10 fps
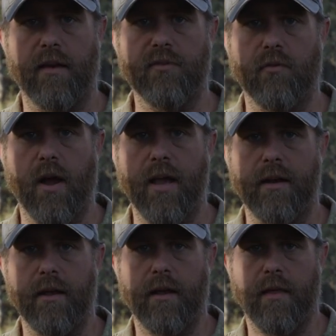left to
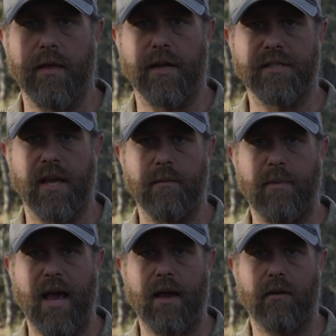right, and then I scan
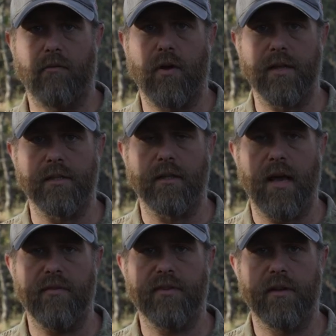back right to
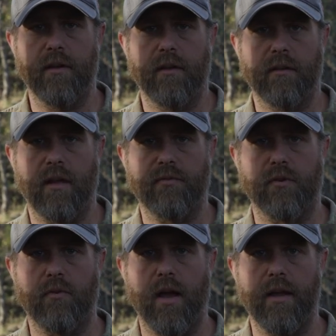left
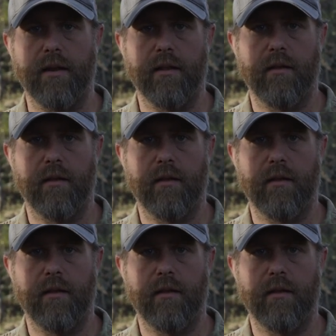to right,